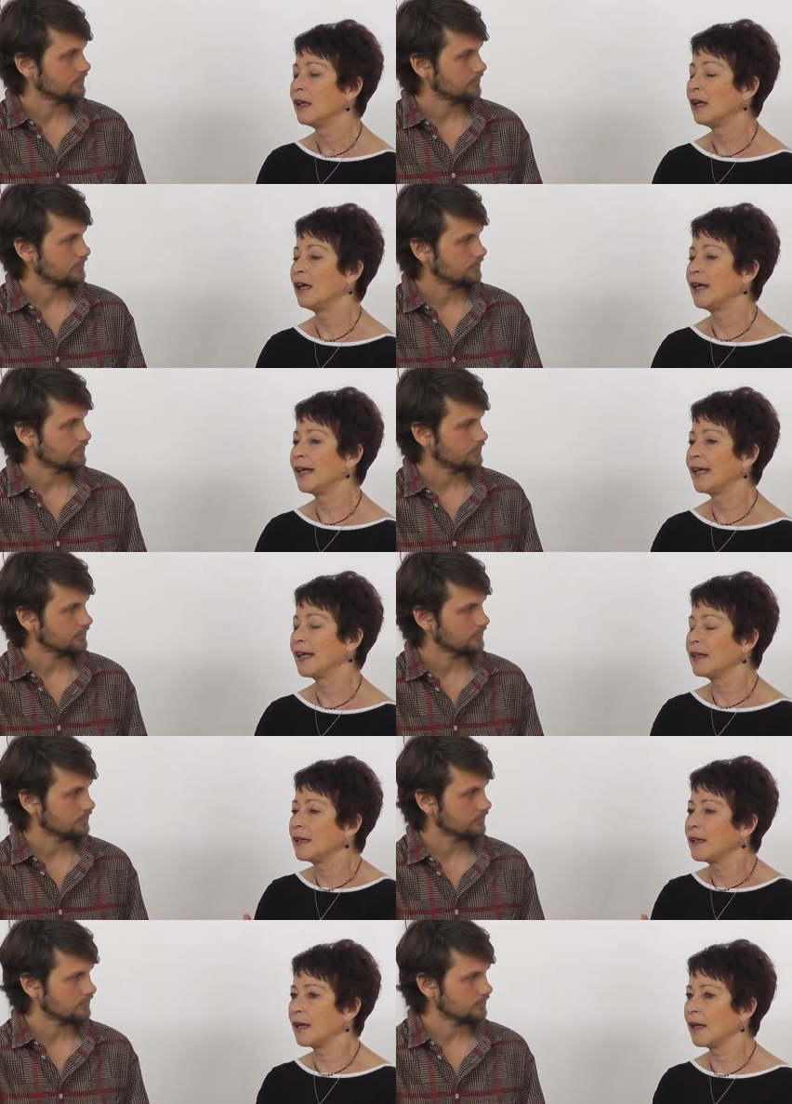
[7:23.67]
Speaker 1: I
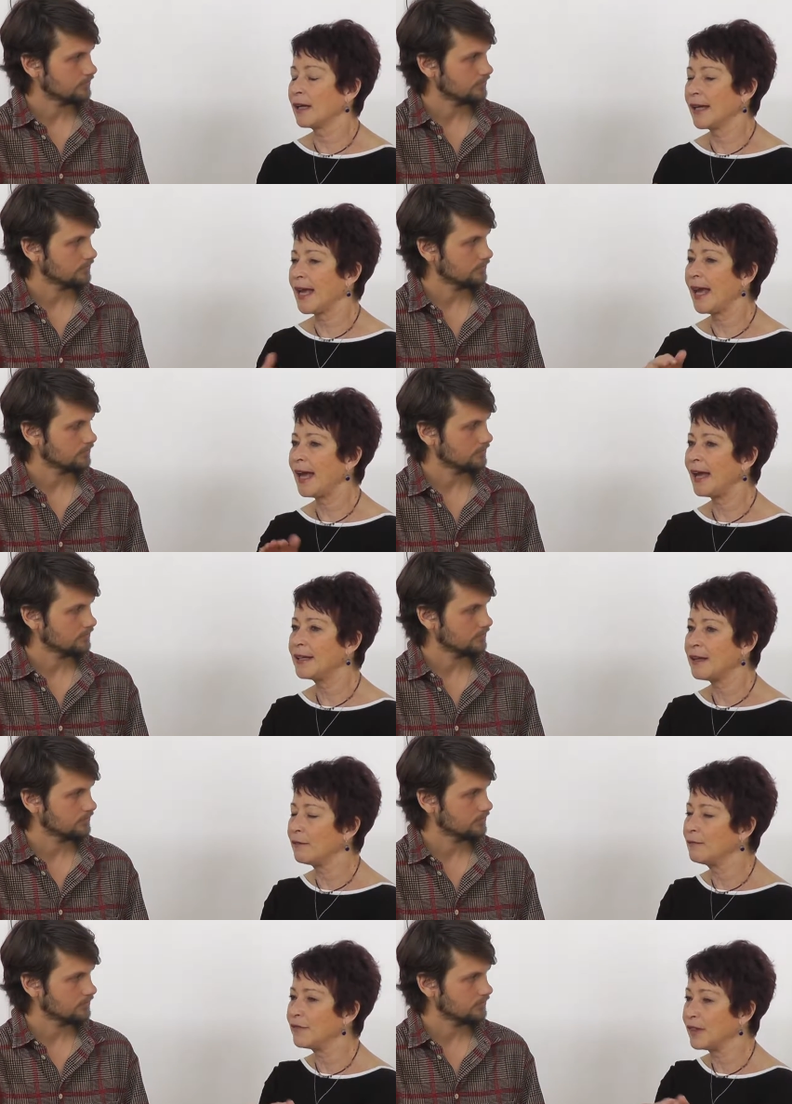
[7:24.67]
I
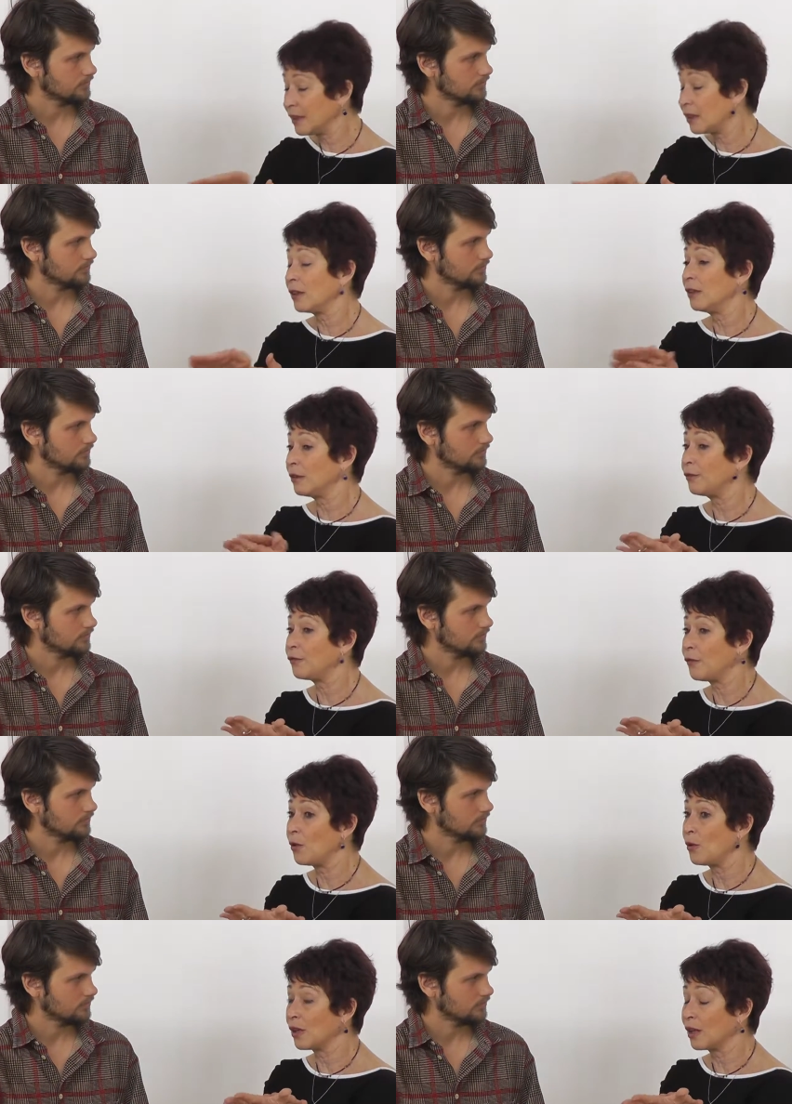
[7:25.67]
had a vehicle
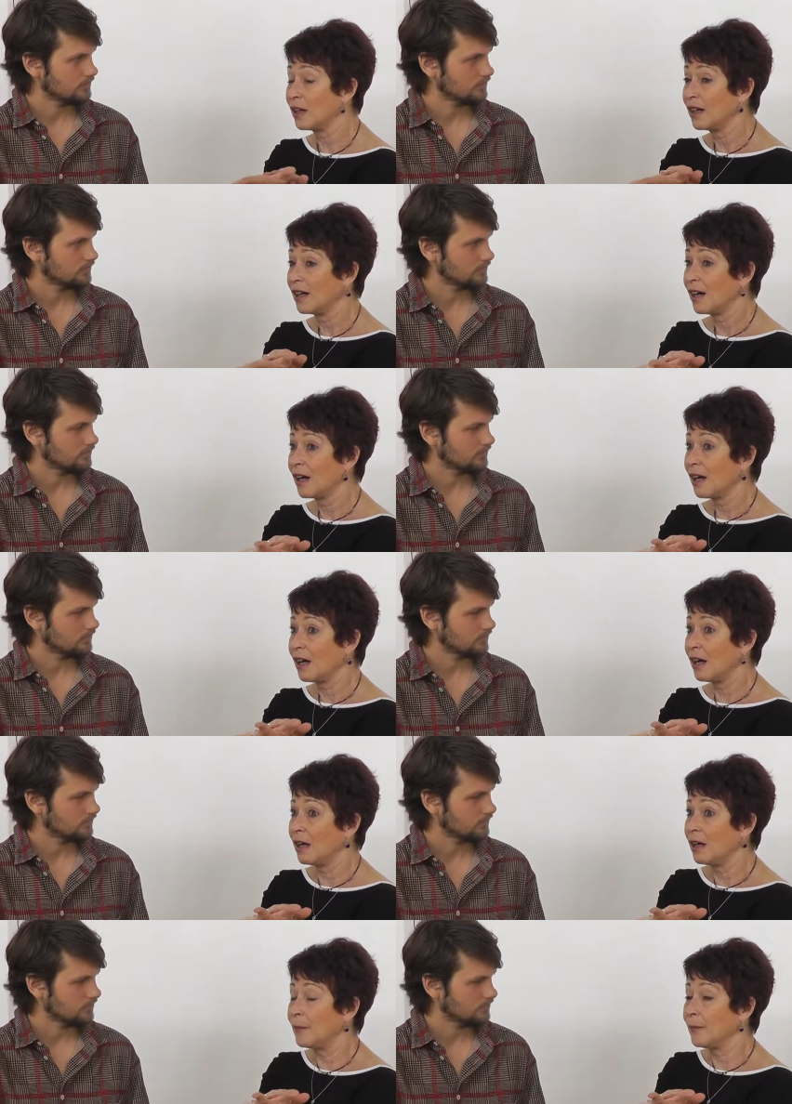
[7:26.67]
for
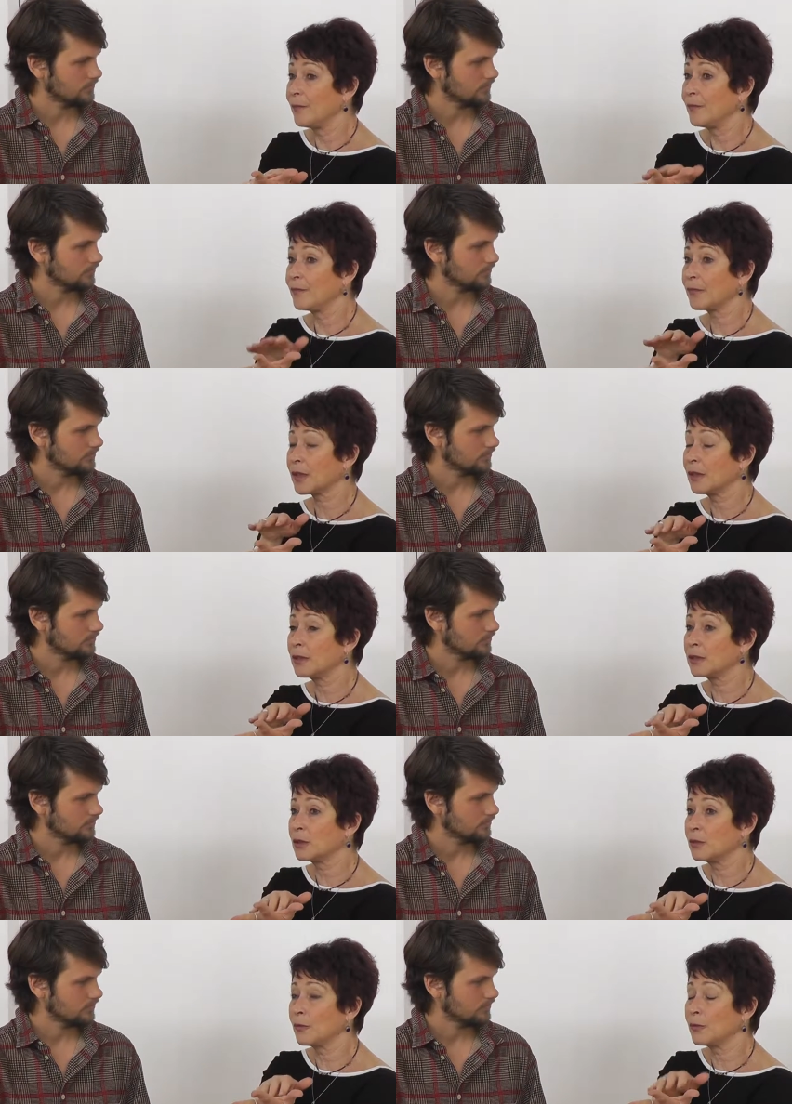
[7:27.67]
um,
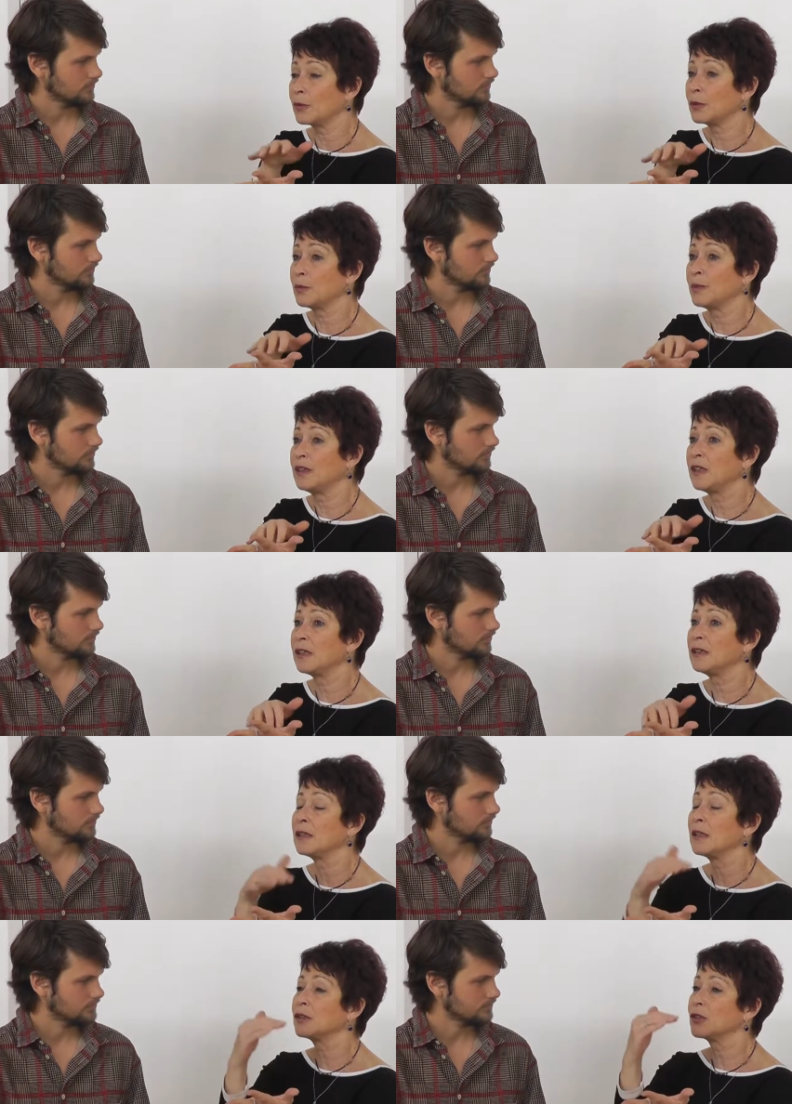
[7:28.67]
to, to,
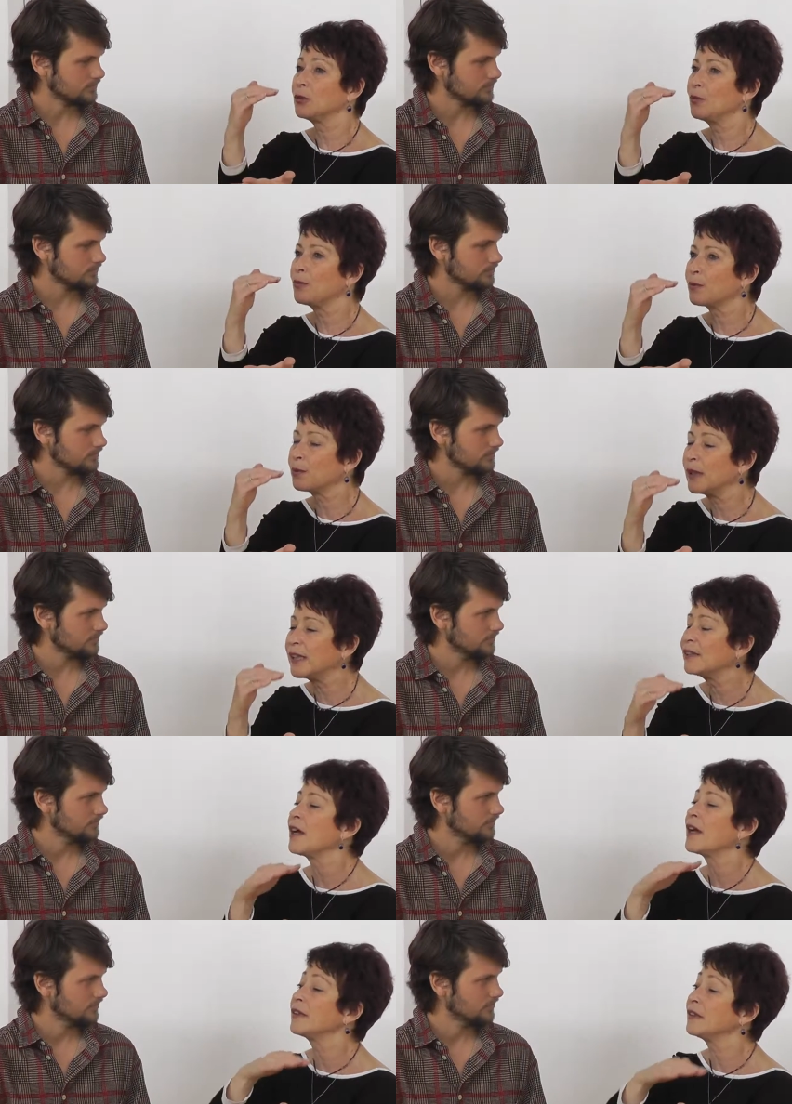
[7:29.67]
begin to bring
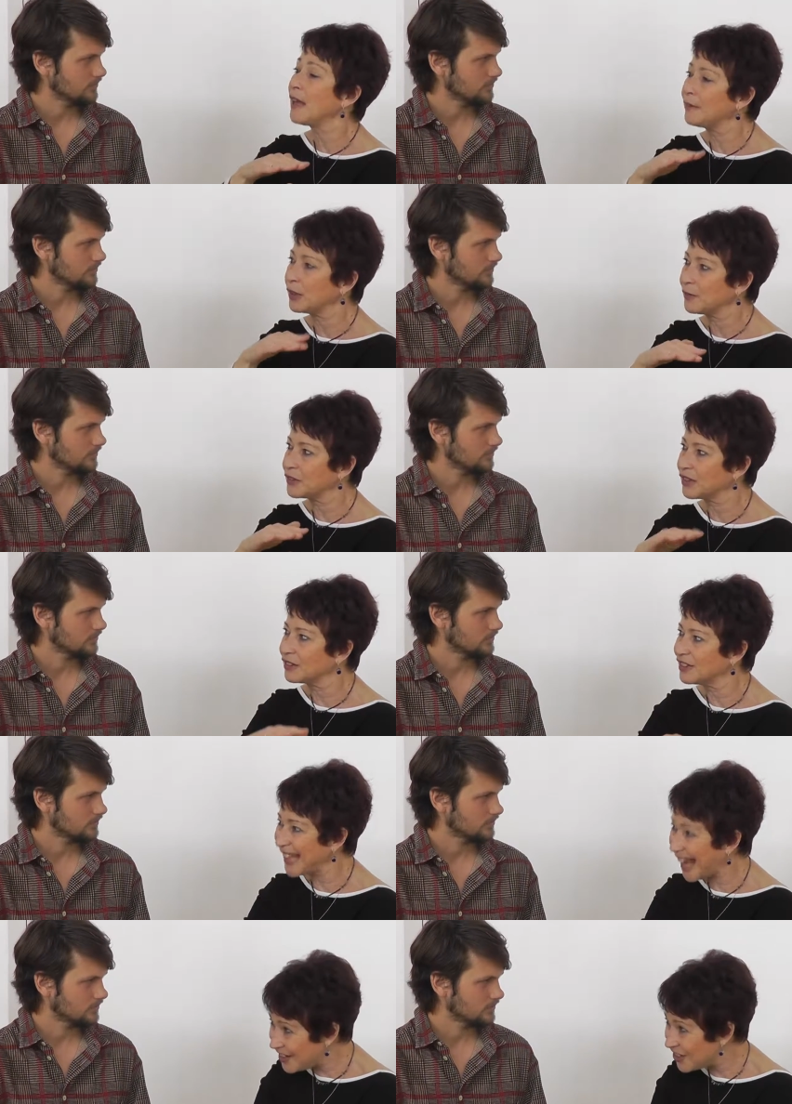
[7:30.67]
another level of
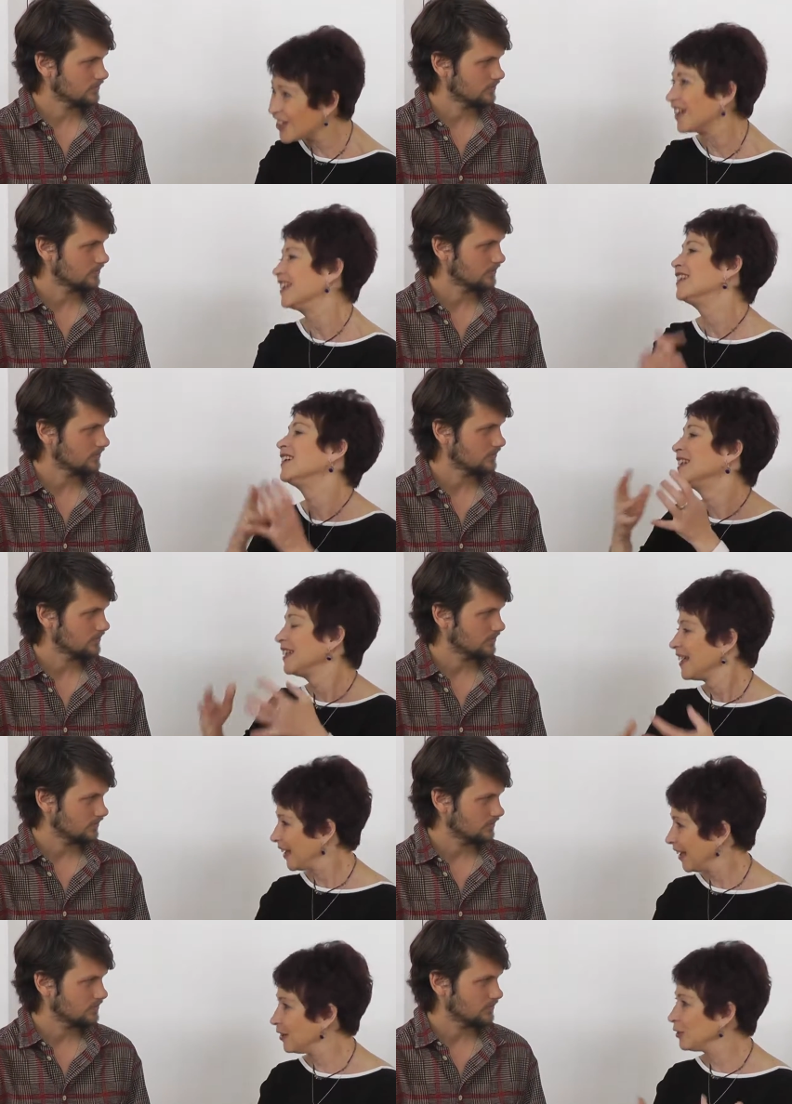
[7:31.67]
sensation
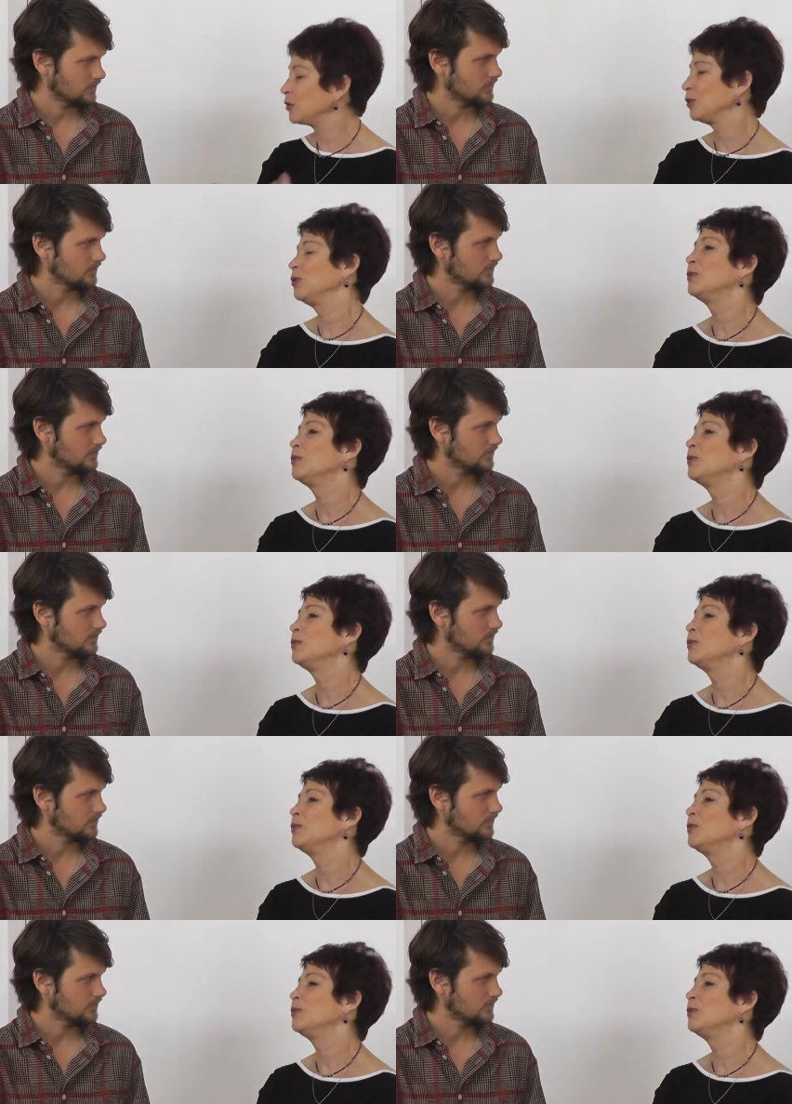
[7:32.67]
into